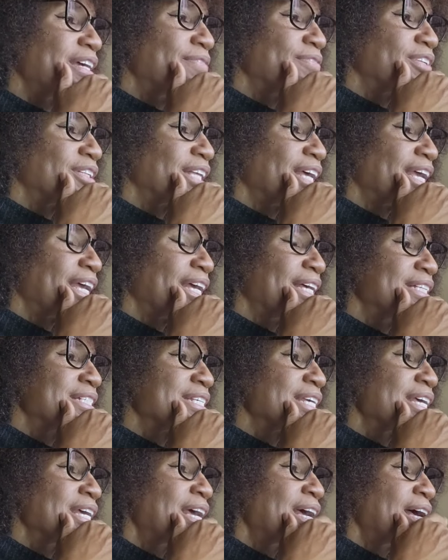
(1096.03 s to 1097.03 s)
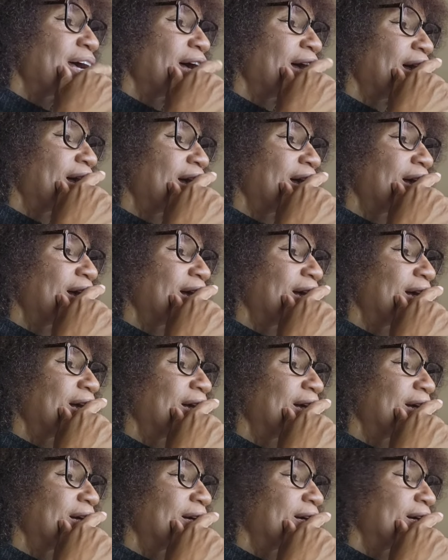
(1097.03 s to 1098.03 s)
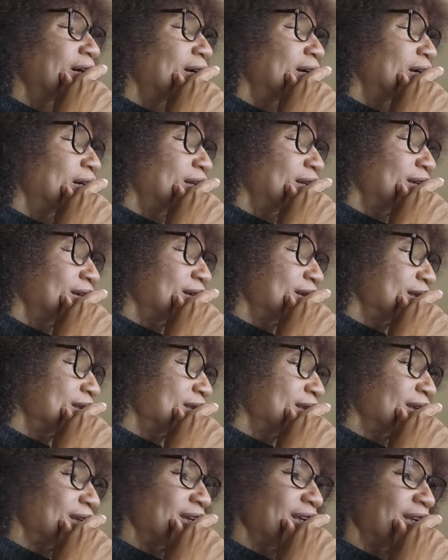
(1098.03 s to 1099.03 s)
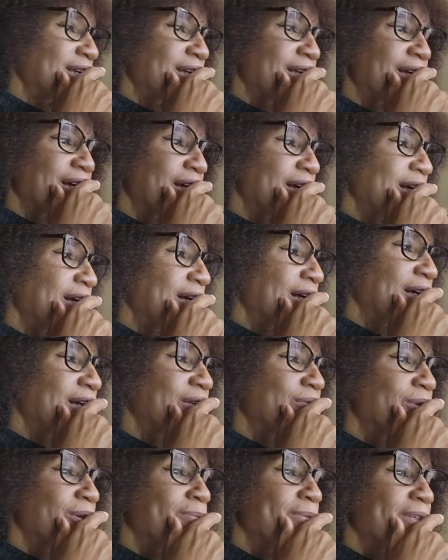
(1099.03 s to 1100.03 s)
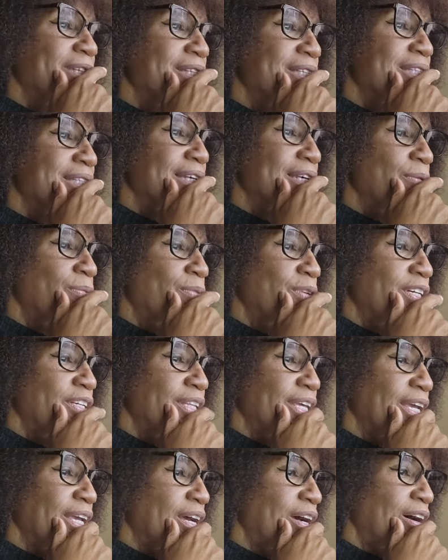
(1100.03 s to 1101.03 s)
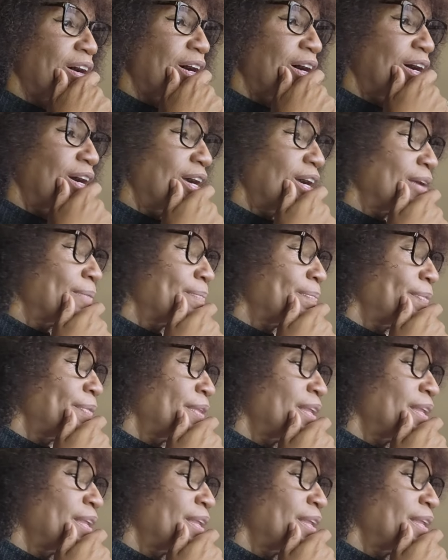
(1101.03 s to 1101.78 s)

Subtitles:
Neverland? Let's see. Let me see where they are.